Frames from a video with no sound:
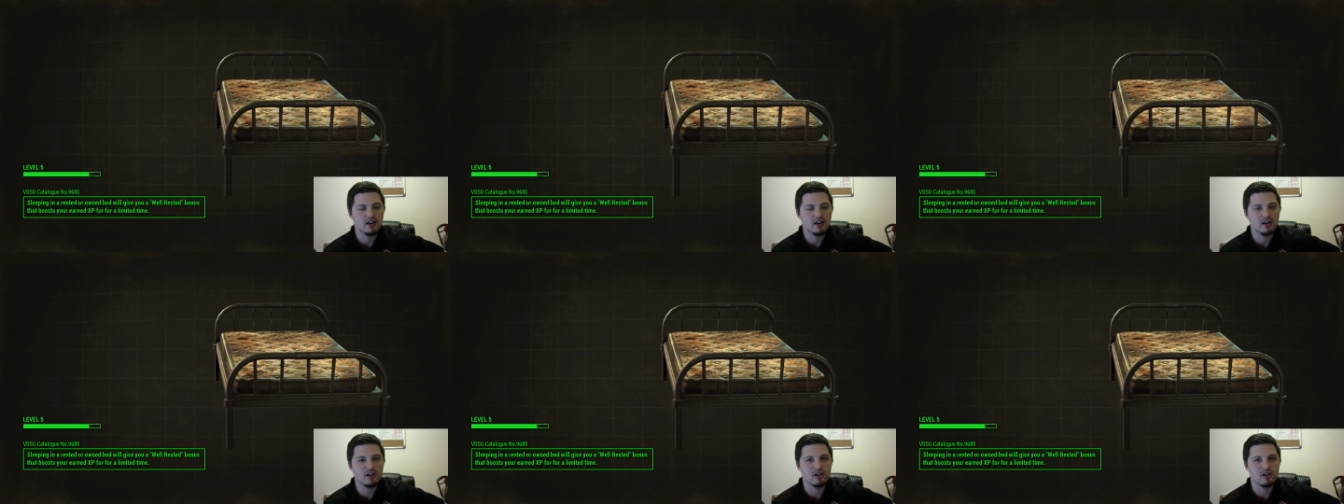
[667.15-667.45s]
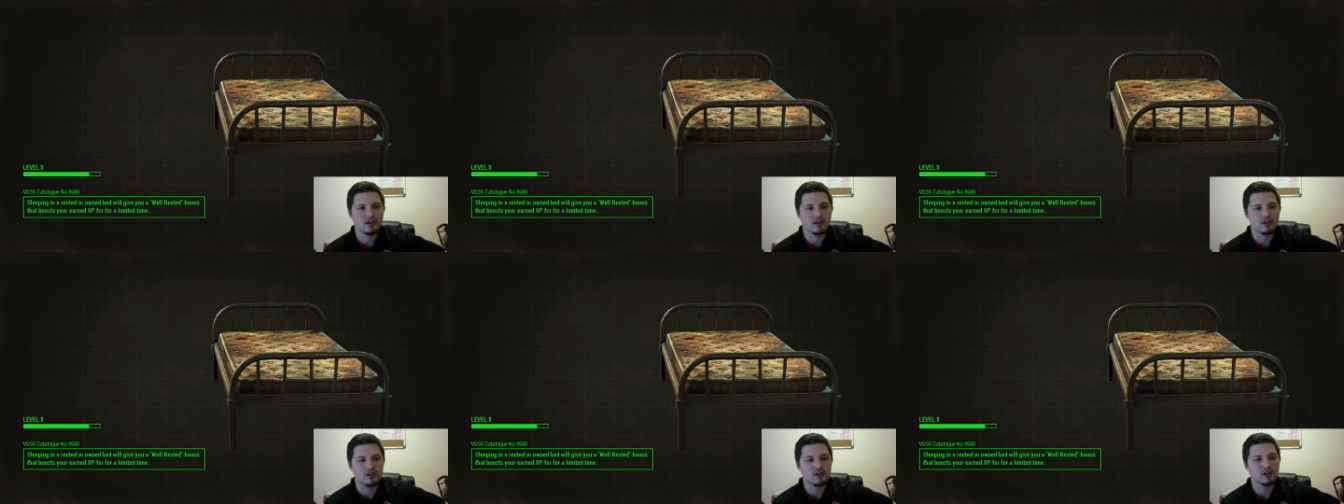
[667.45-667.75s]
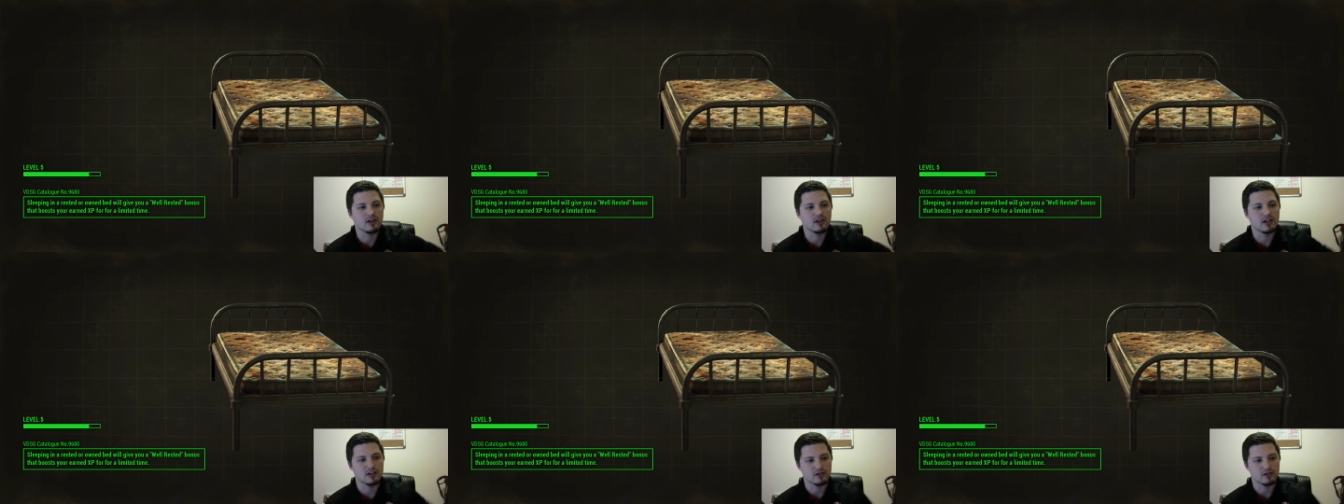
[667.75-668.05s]

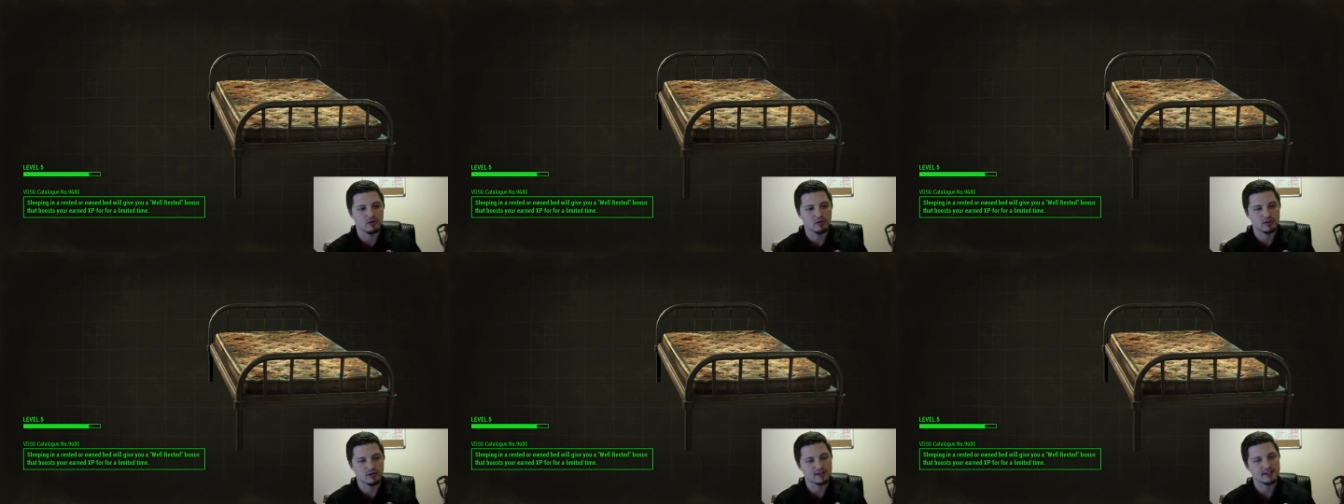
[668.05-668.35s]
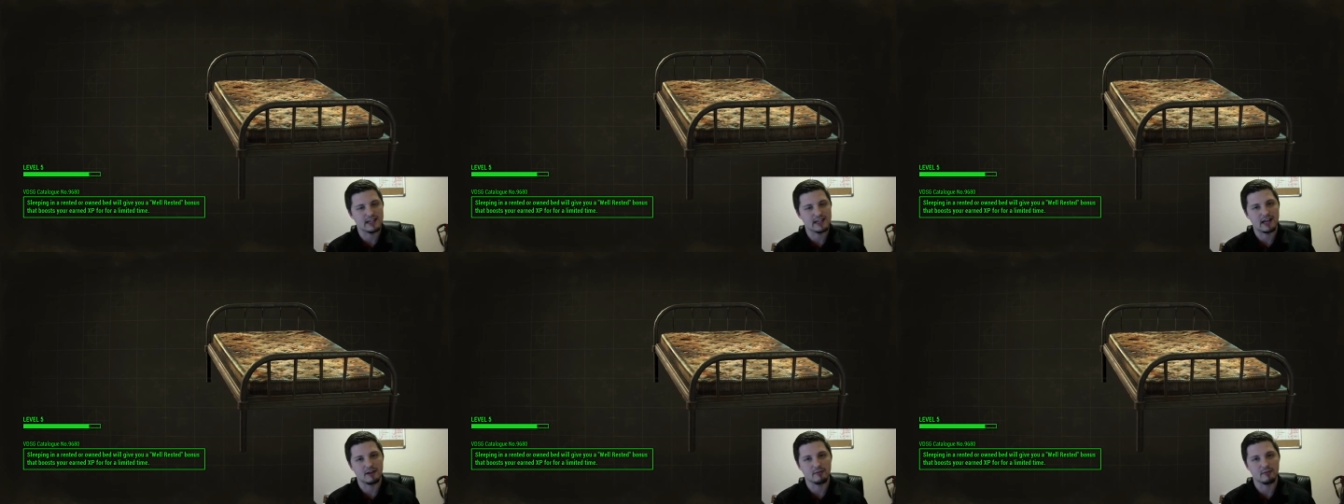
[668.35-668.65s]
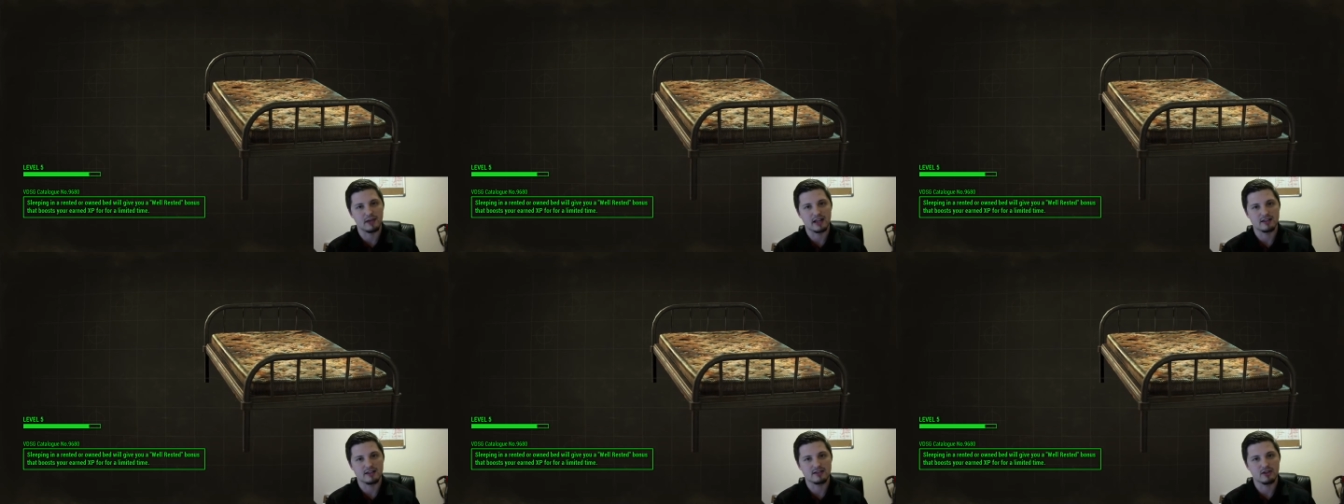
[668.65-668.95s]
it's your
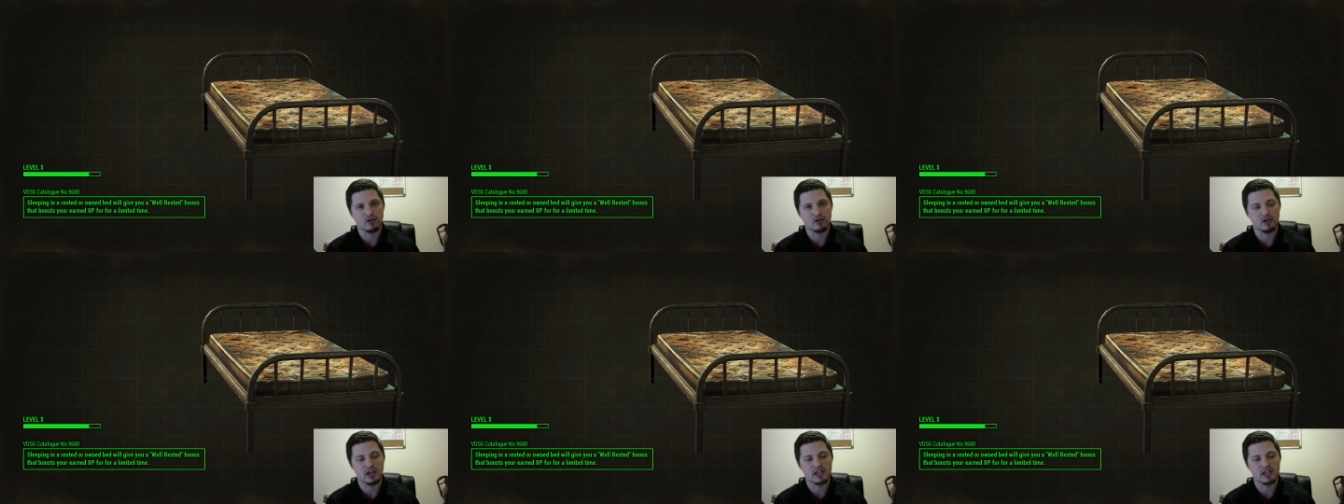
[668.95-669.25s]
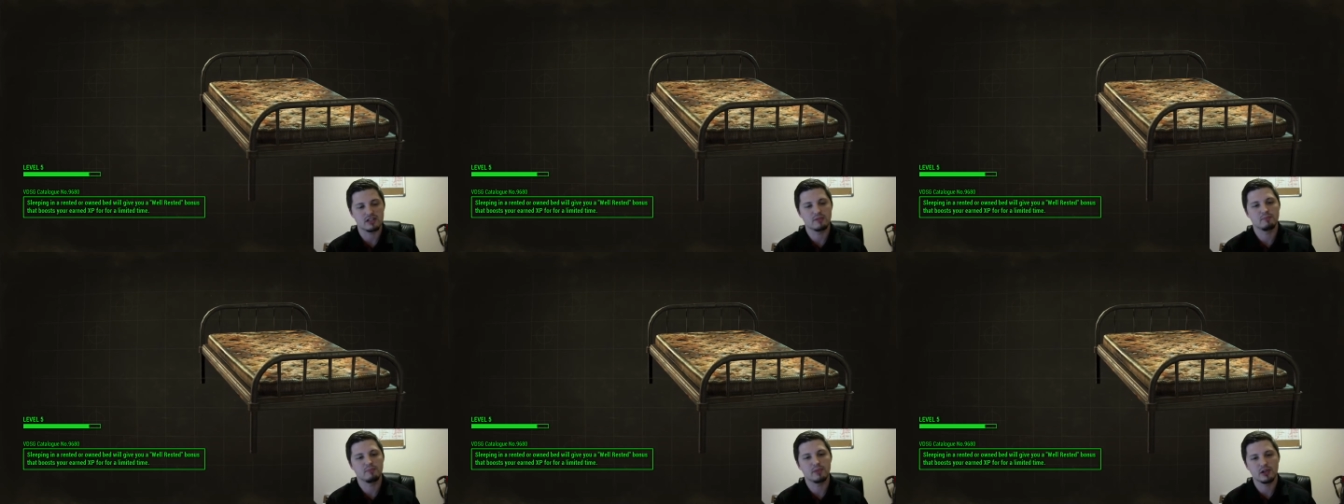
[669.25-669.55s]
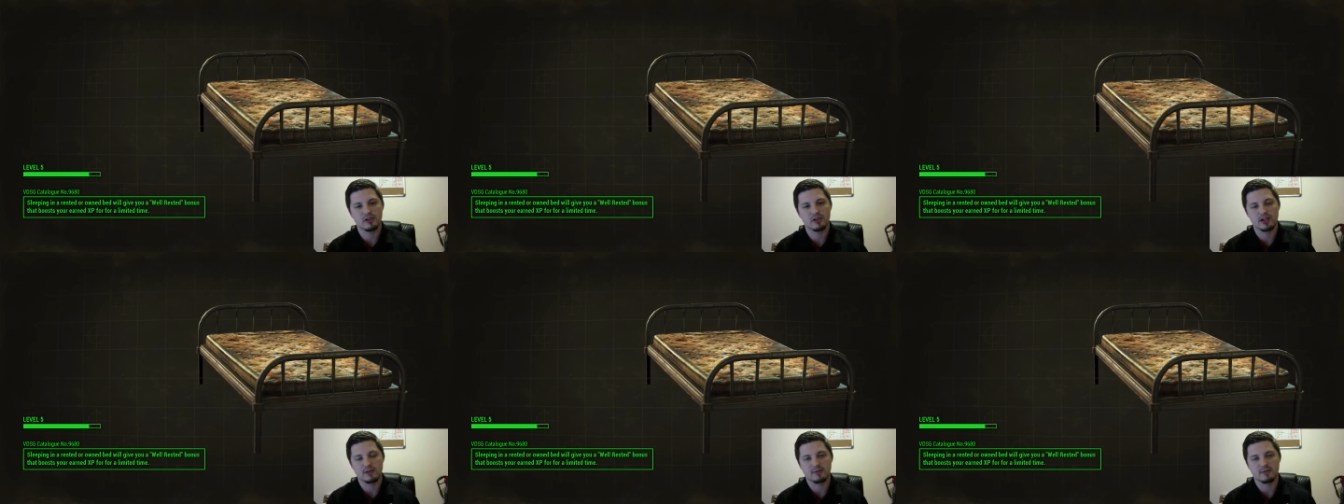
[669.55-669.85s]
settlement, so you get to build up